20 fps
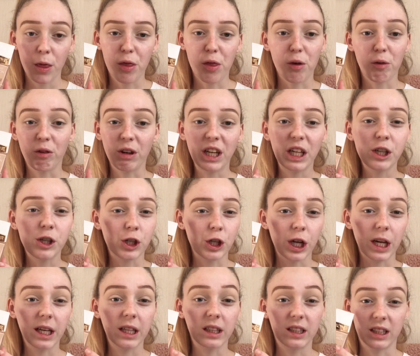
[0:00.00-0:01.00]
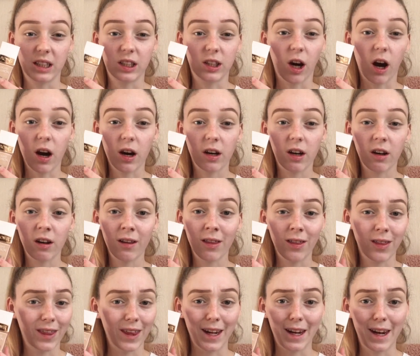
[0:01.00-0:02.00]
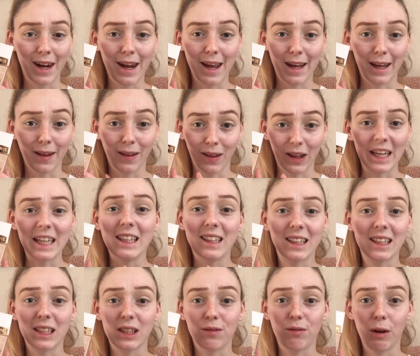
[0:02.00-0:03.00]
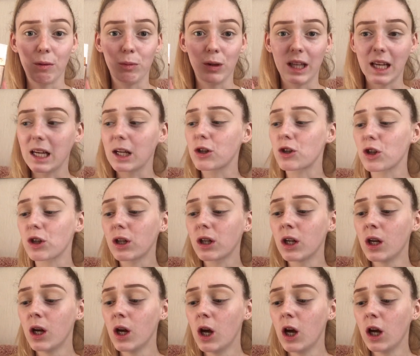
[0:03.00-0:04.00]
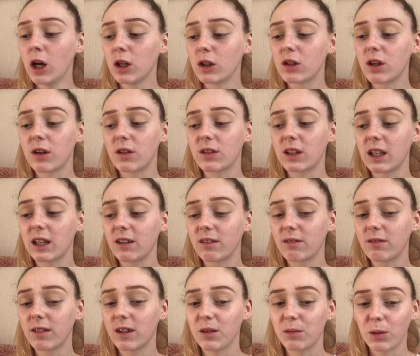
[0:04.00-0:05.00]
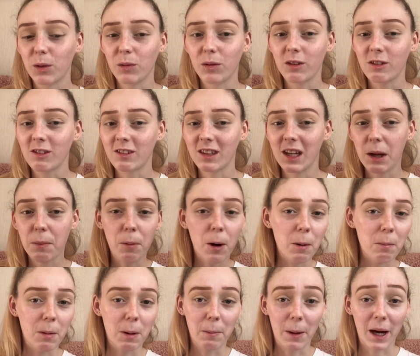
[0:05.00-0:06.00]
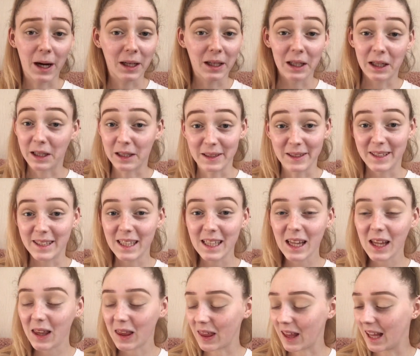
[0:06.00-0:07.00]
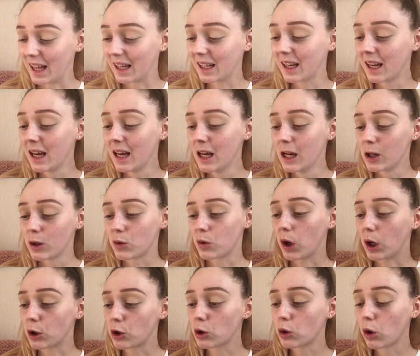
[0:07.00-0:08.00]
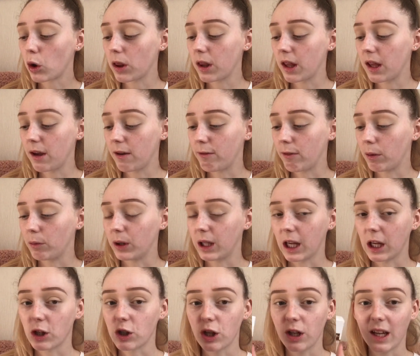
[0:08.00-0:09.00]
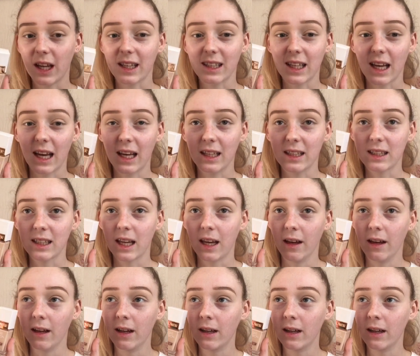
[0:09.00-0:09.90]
3 shades darker than the lightest foundation. So I was like, well, there's no point me buying the concealer then. So I just got the foundation. This is